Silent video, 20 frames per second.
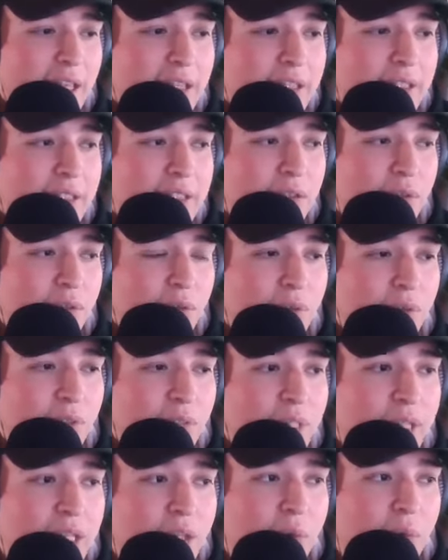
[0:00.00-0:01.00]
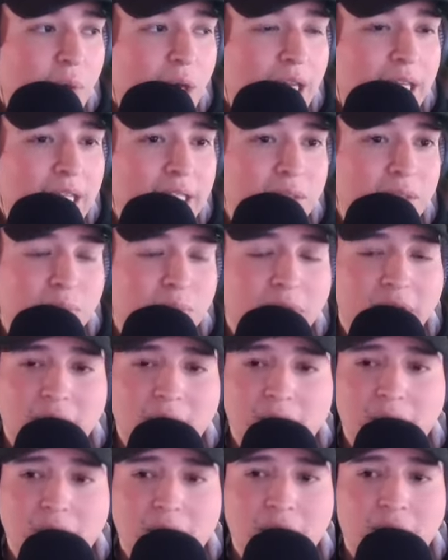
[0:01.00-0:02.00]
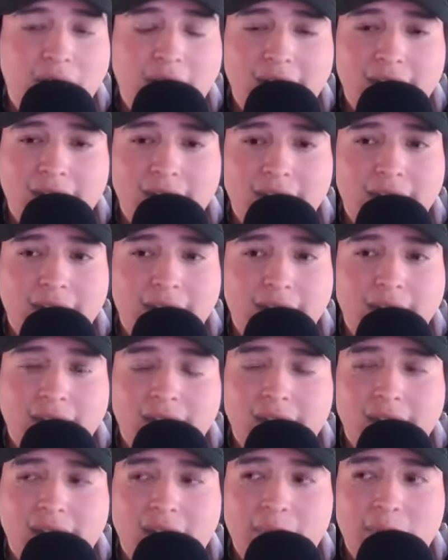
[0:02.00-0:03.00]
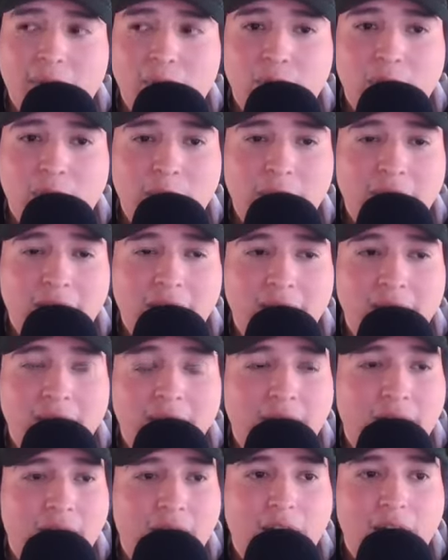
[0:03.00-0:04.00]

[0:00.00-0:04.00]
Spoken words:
this whole thing in Juarez where they were like kidnapping women like